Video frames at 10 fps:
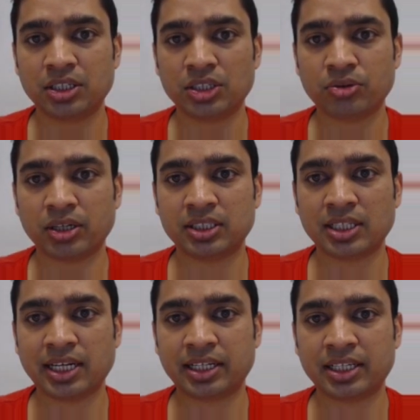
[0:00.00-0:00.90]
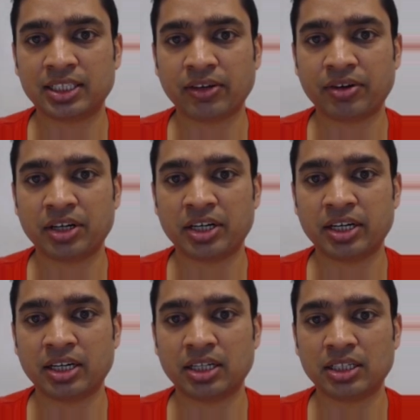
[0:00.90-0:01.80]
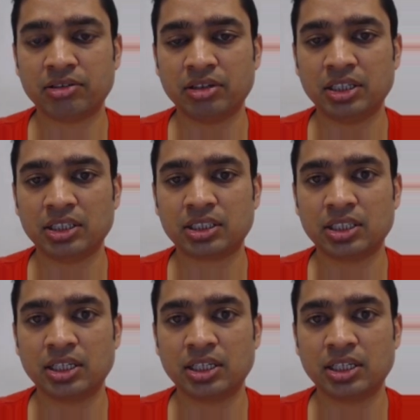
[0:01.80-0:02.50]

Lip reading: So I selected 700 series,